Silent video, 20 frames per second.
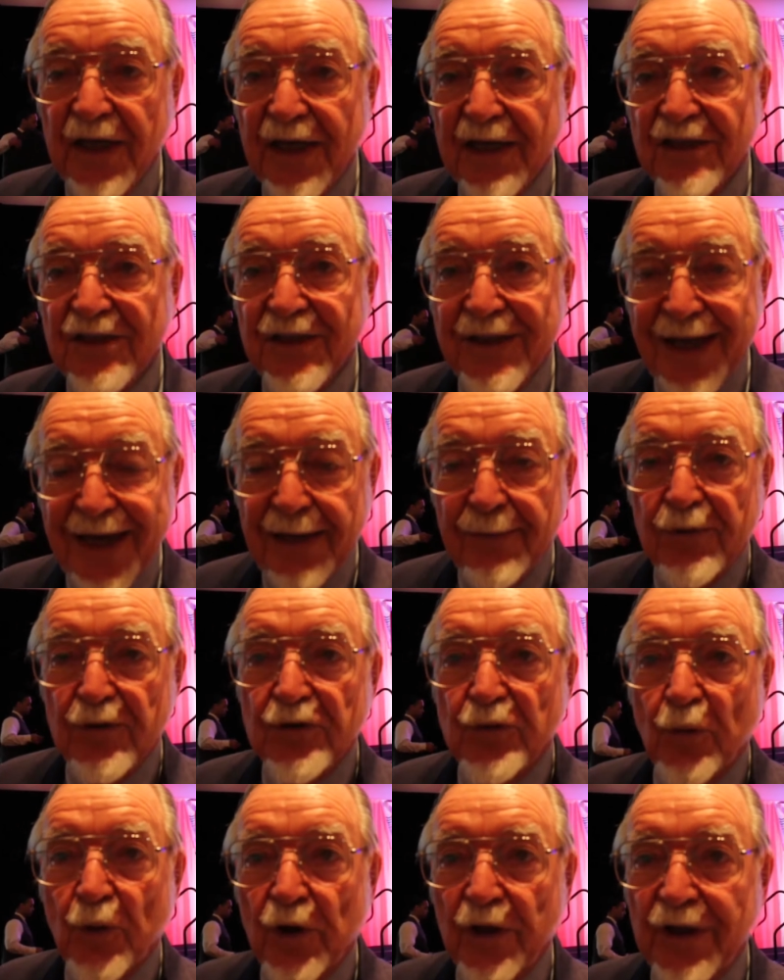it's
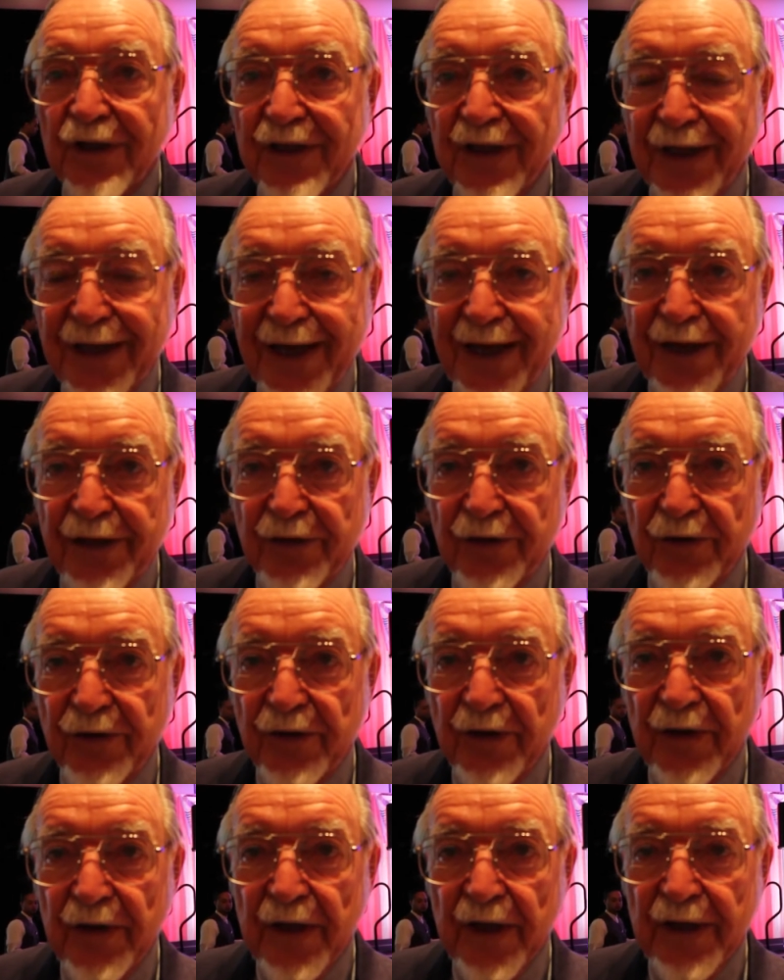neighbors working together
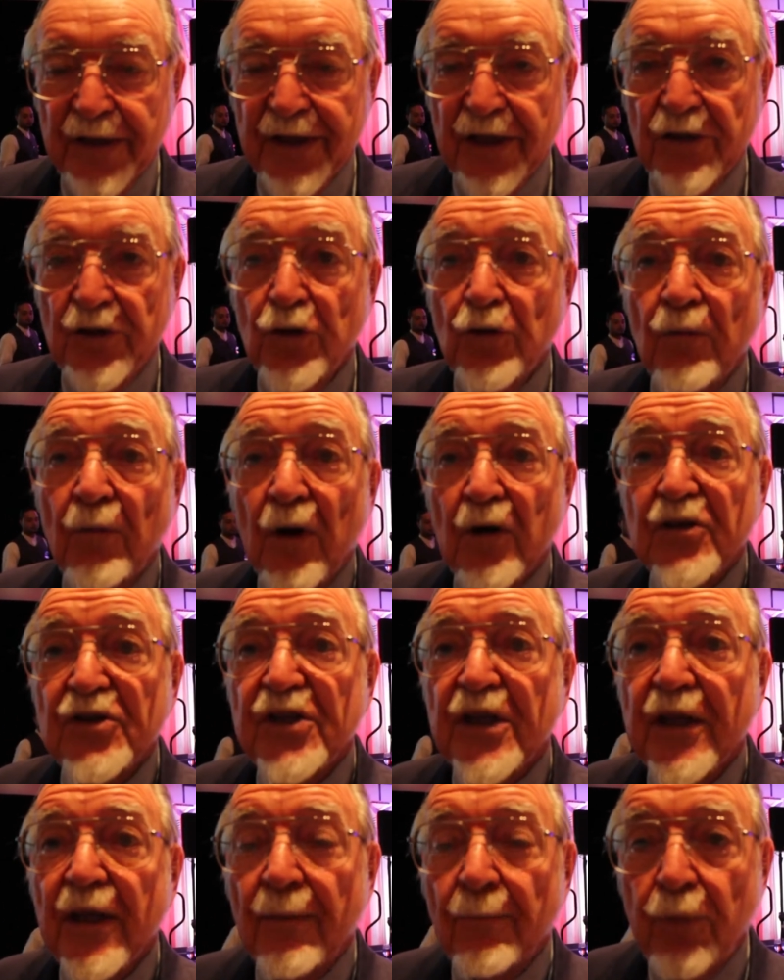to do
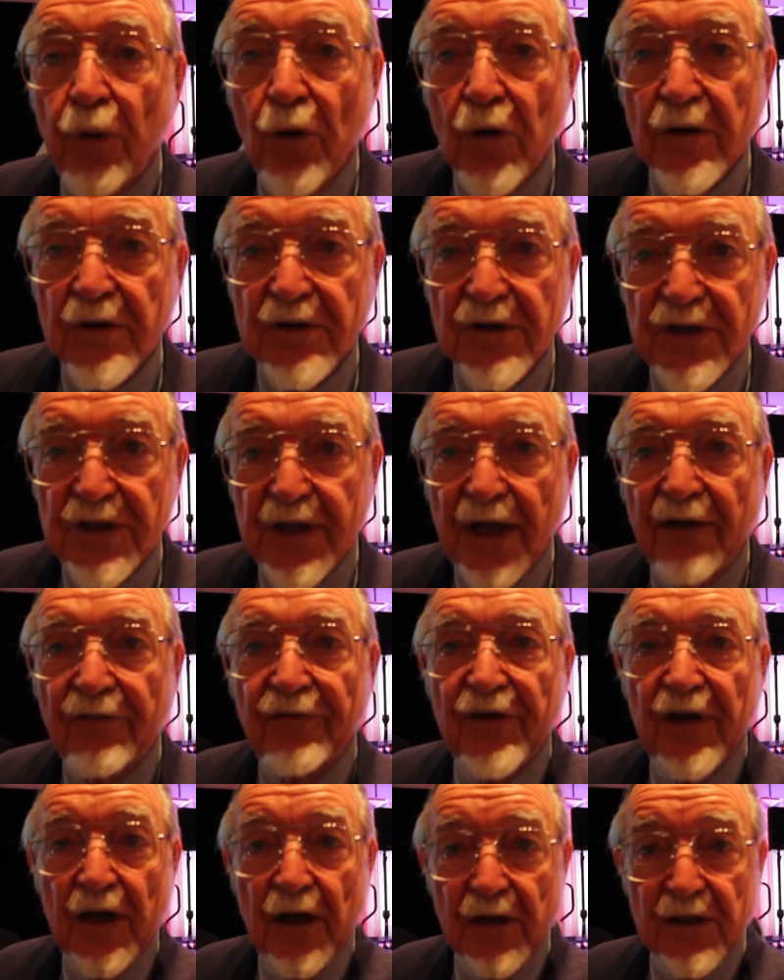most of the important stuff
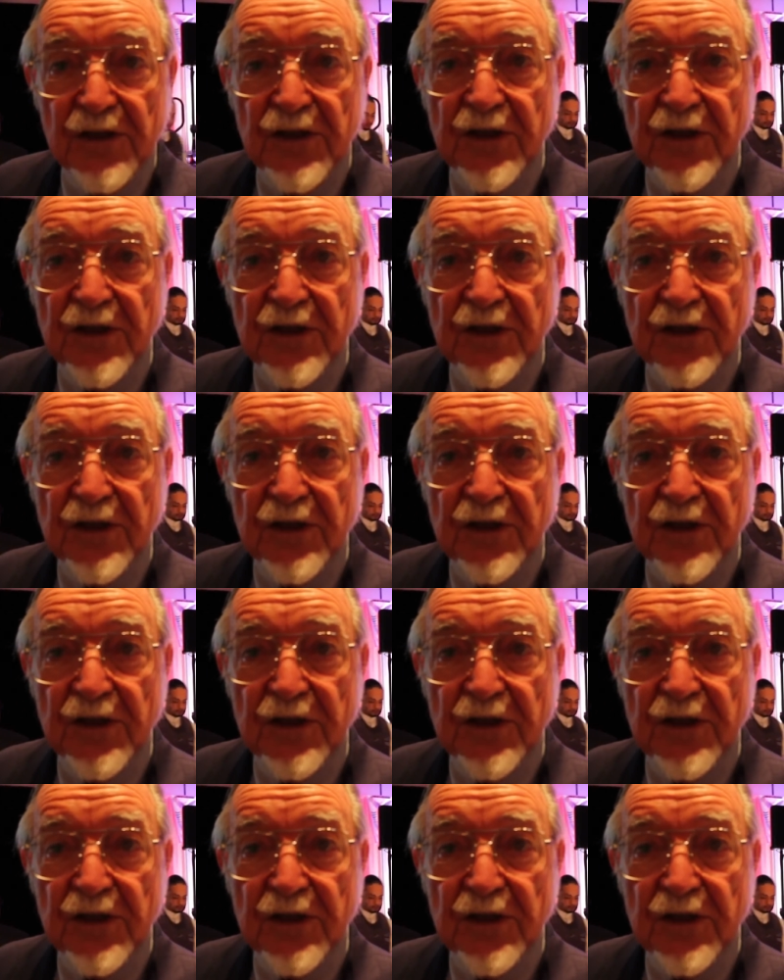in our